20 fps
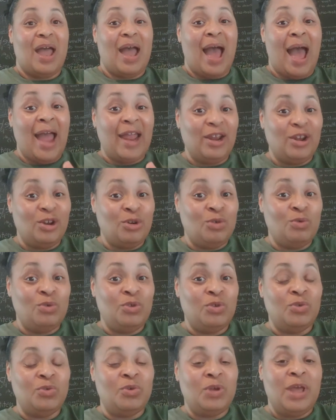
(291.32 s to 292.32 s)
I knew
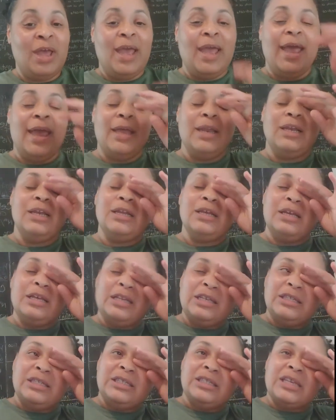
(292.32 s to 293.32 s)
you. And
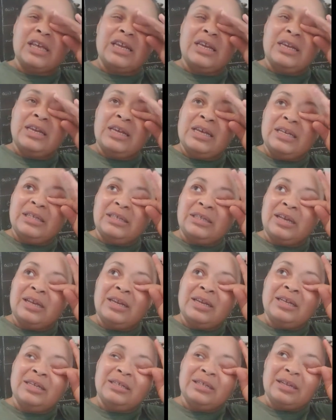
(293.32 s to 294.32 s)
listen, listen,
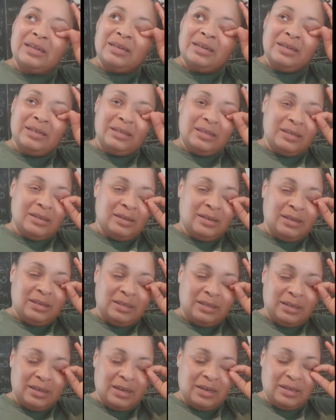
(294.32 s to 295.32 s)
listen, listen,
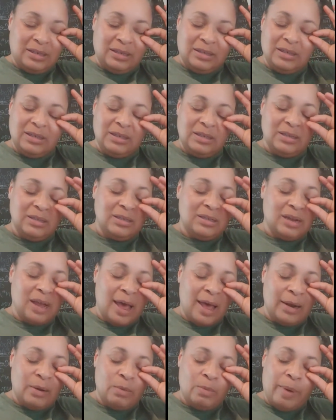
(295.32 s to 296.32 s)
listen, because this is
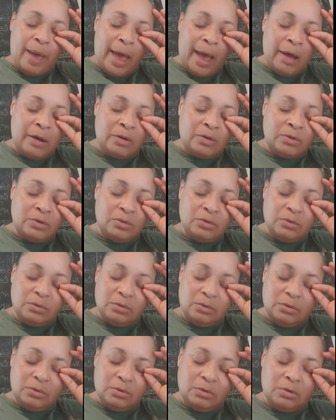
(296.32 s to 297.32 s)
not about
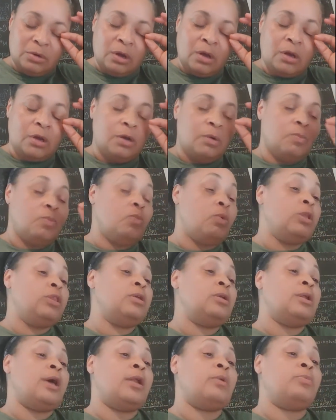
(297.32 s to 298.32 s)
um, whether or
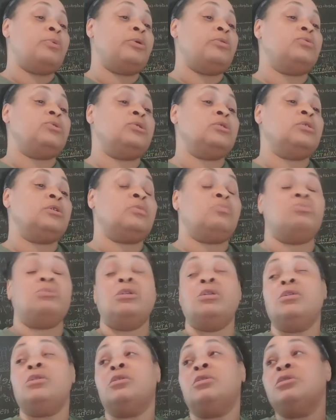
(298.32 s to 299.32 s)
not a person
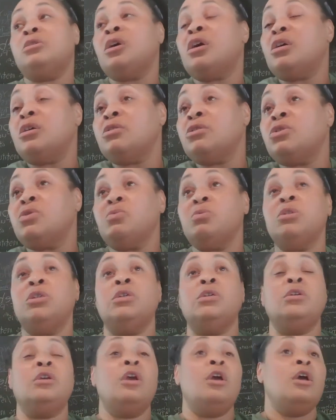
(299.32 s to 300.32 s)
committed
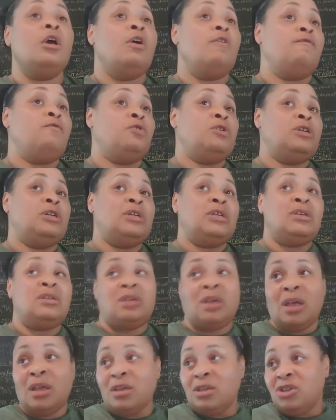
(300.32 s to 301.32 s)
adultery,
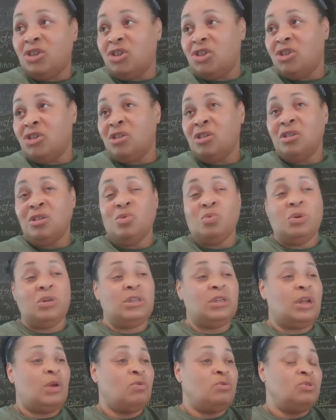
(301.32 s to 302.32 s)
fornication, whether
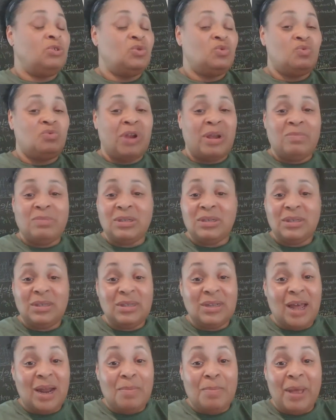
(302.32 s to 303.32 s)
they was rape. This is
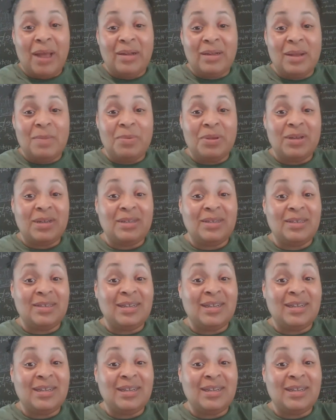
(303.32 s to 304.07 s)
not about that because